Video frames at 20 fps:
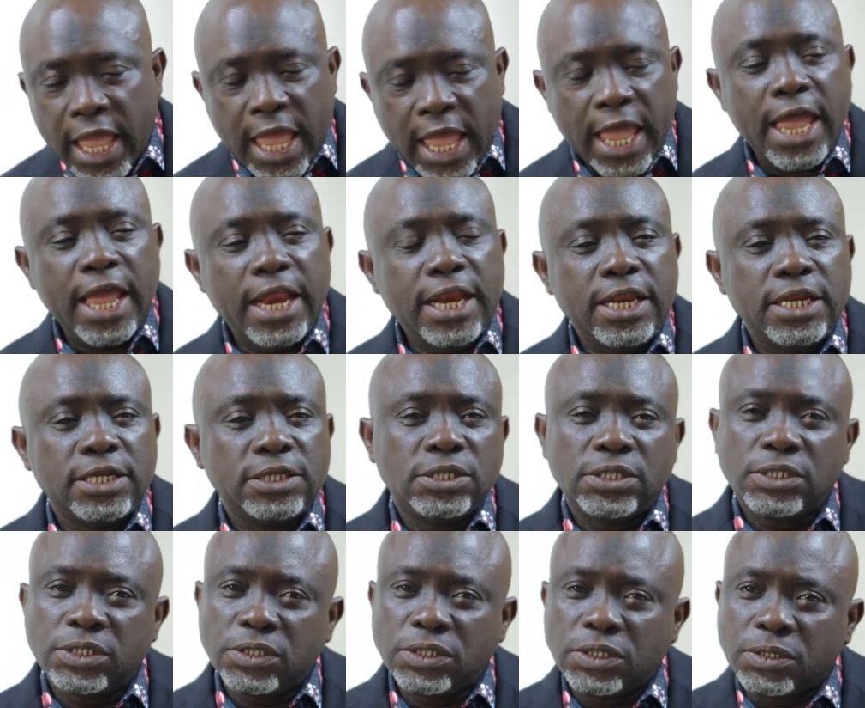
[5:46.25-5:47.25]
Again,
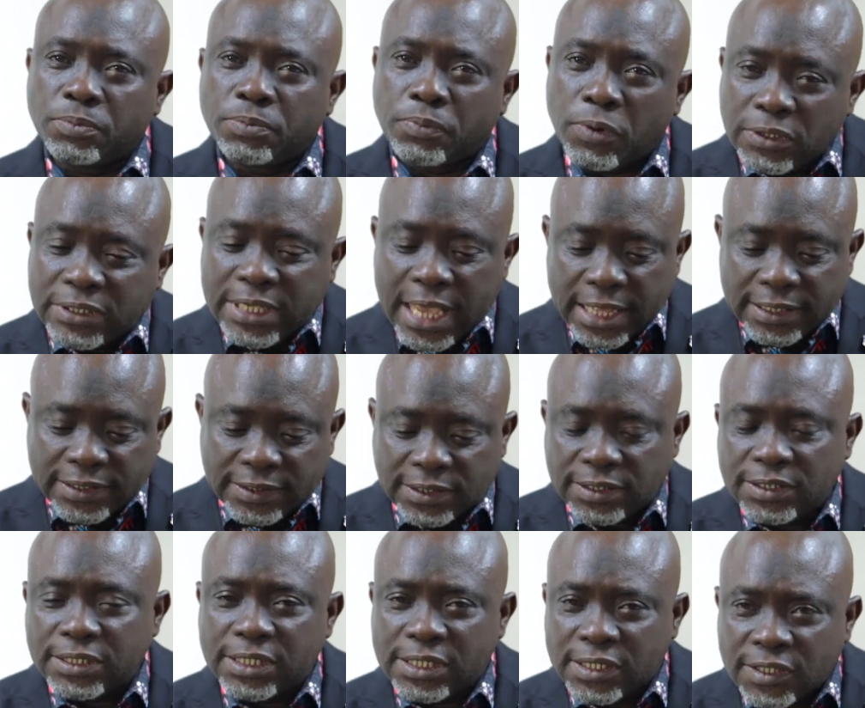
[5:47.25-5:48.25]
project
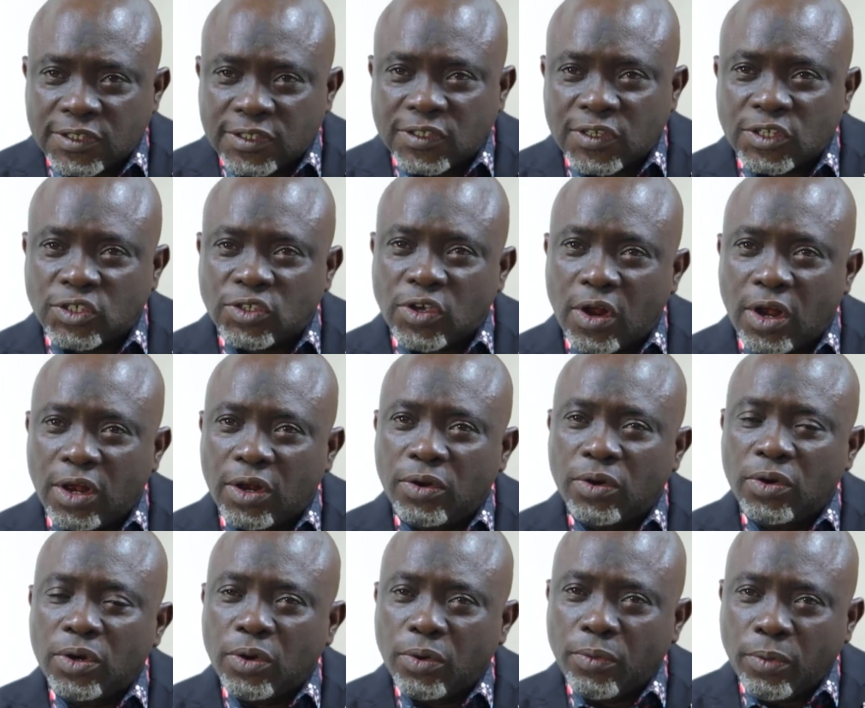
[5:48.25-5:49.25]
initiation
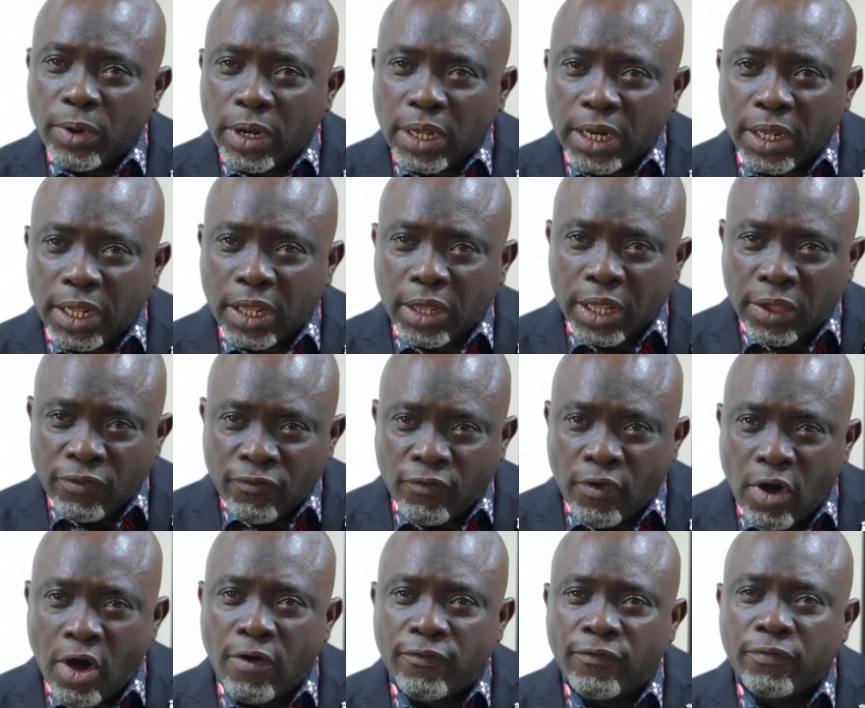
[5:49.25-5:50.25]
will
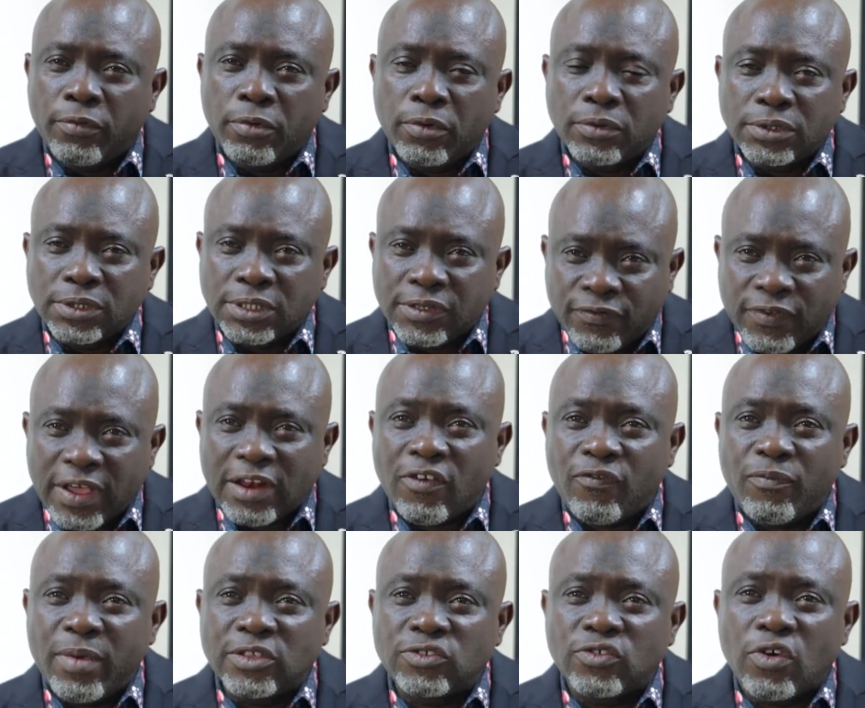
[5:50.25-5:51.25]
involve
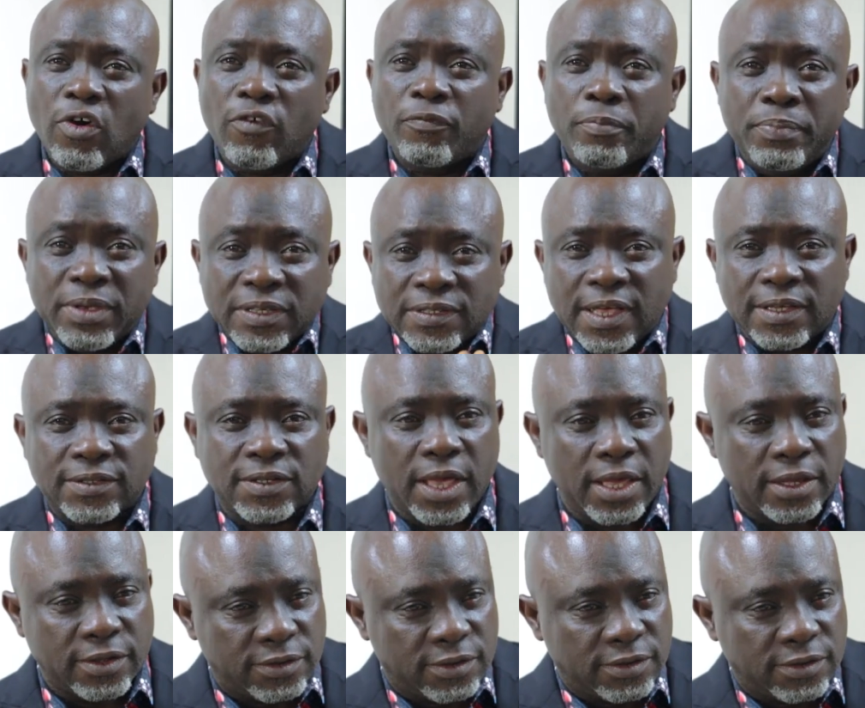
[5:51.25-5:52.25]
development of business
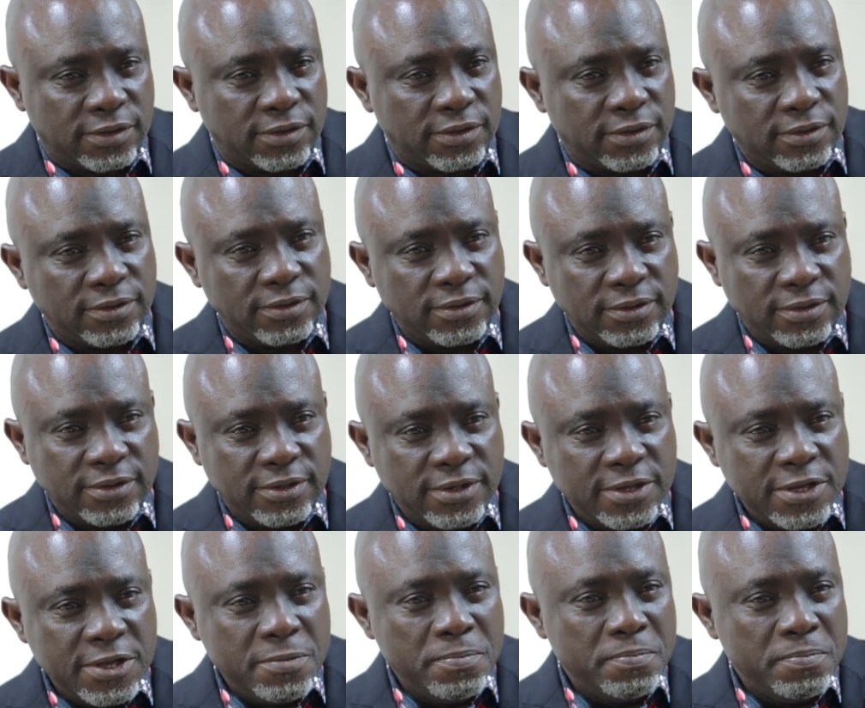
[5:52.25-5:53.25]
case.
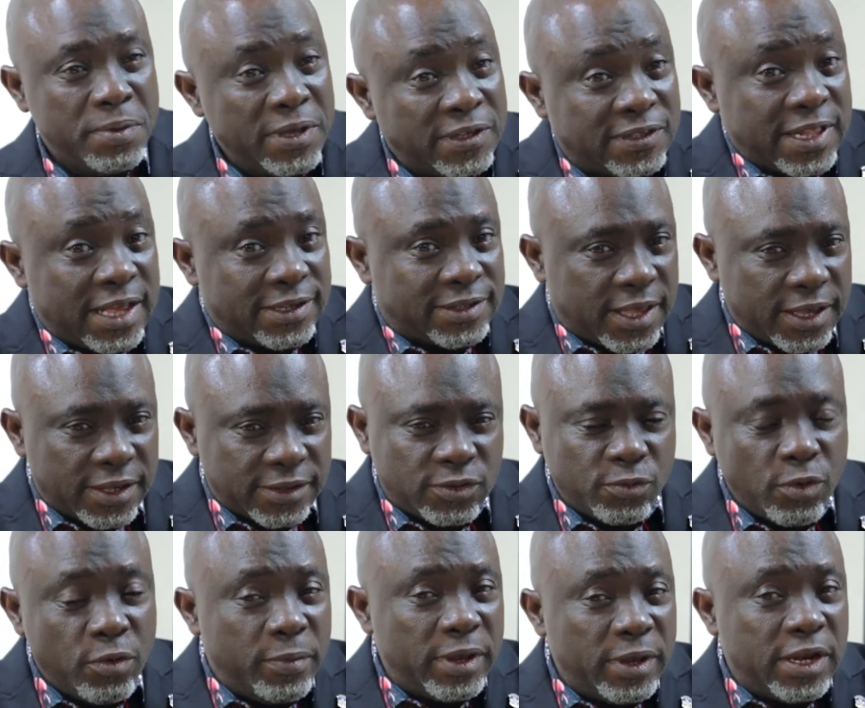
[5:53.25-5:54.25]
Business
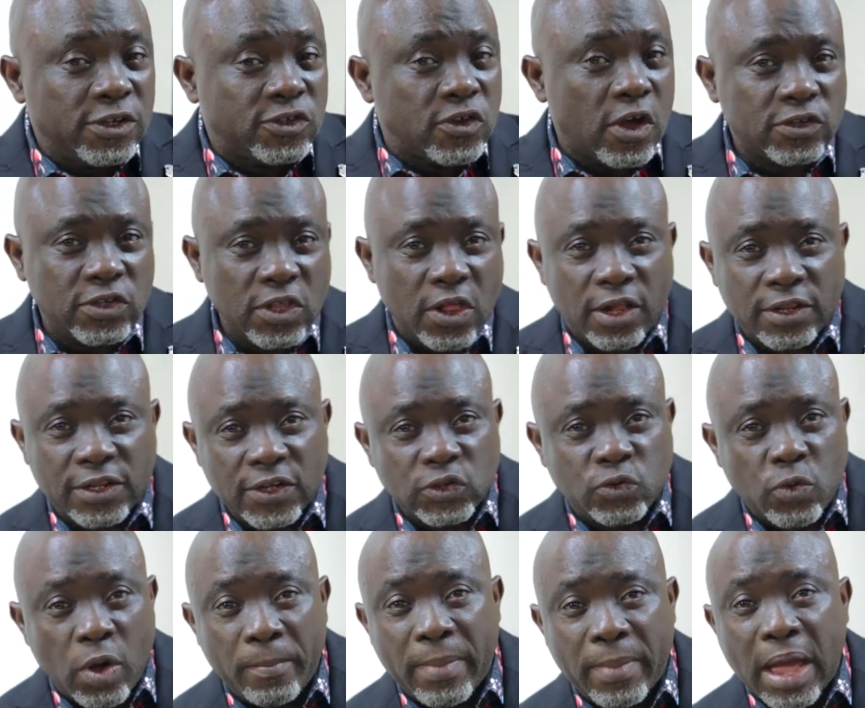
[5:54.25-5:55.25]
case. We'll be discussing all
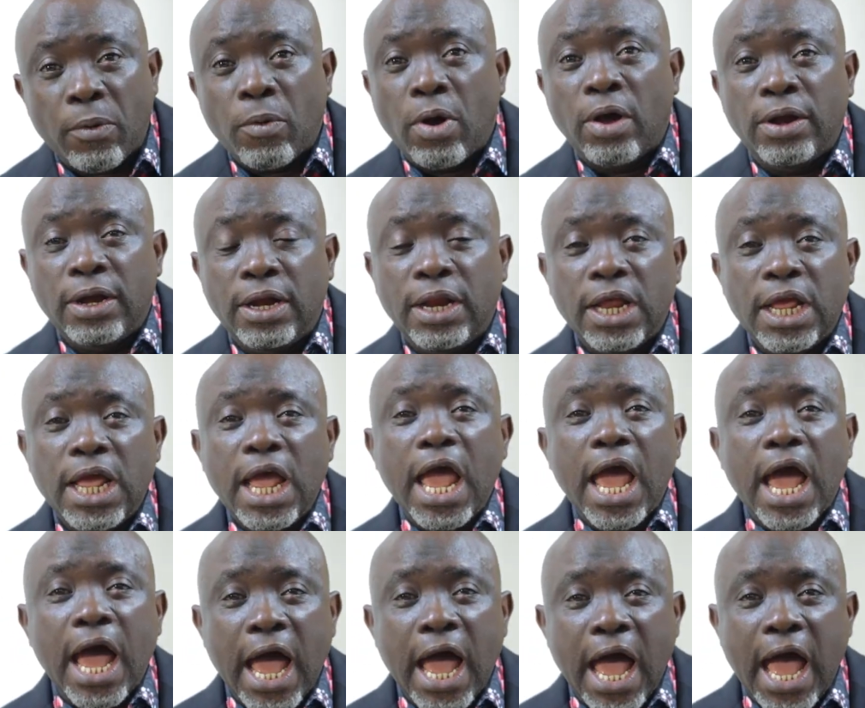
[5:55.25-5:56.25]
these one by one
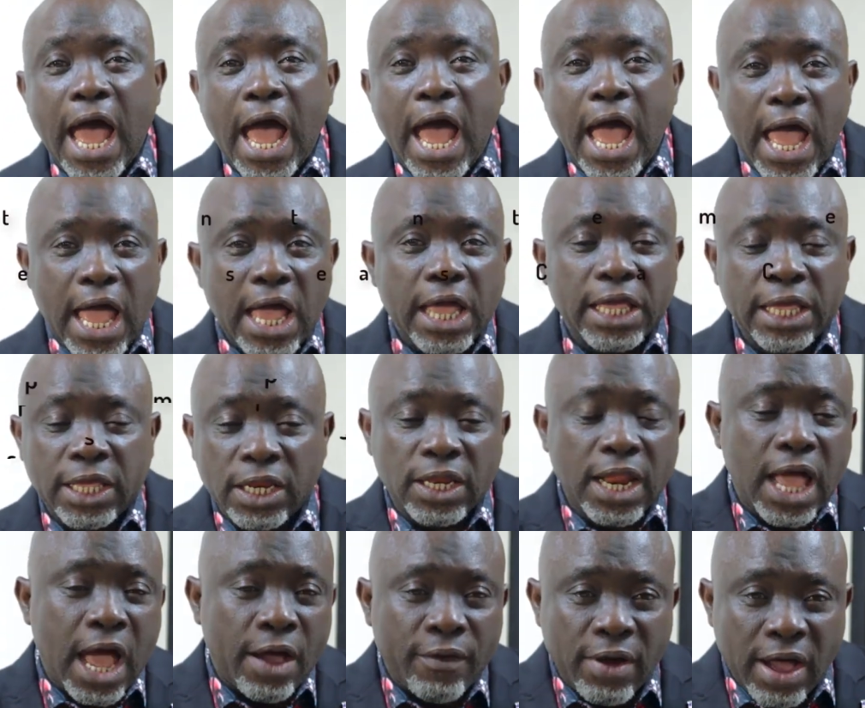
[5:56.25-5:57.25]

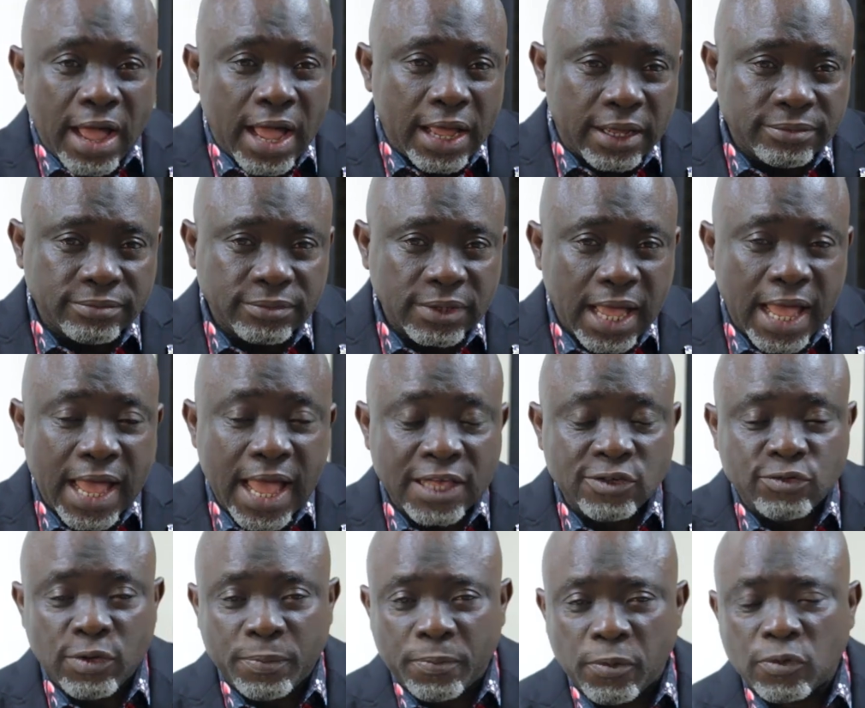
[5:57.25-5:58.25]

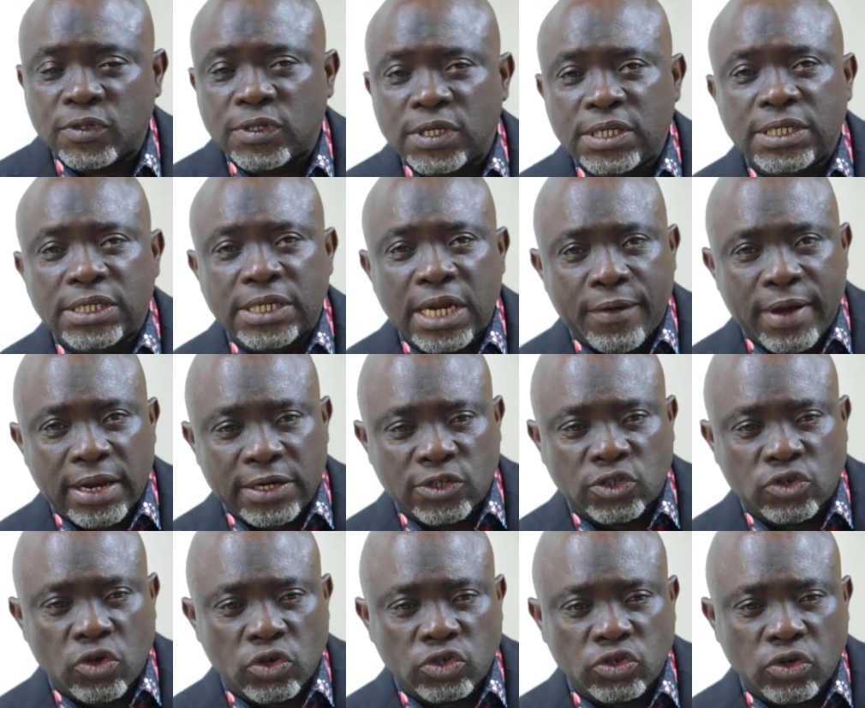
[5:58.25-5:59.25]
as we proceed in our
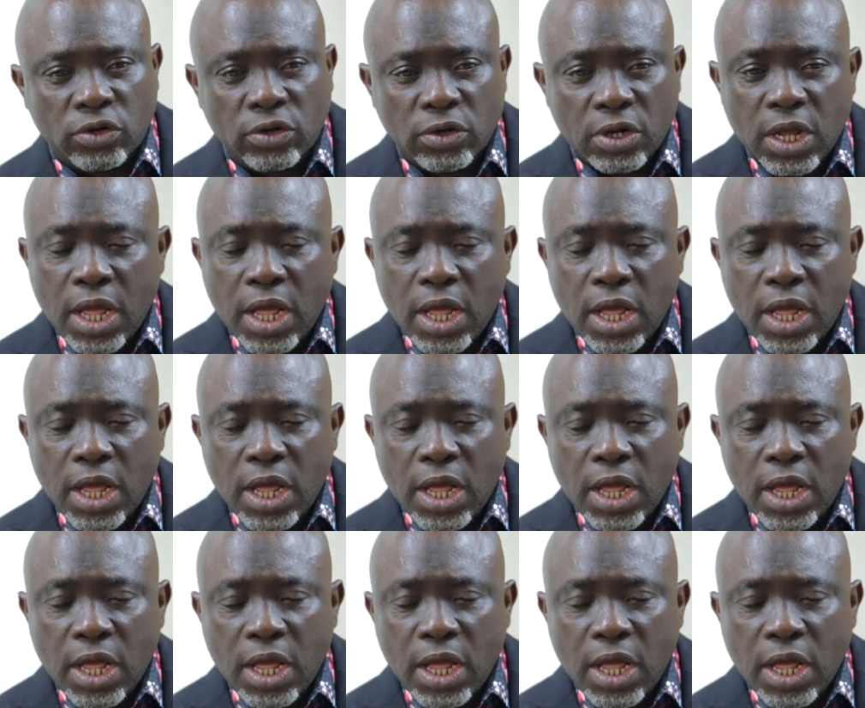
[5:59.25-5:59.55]
discussion.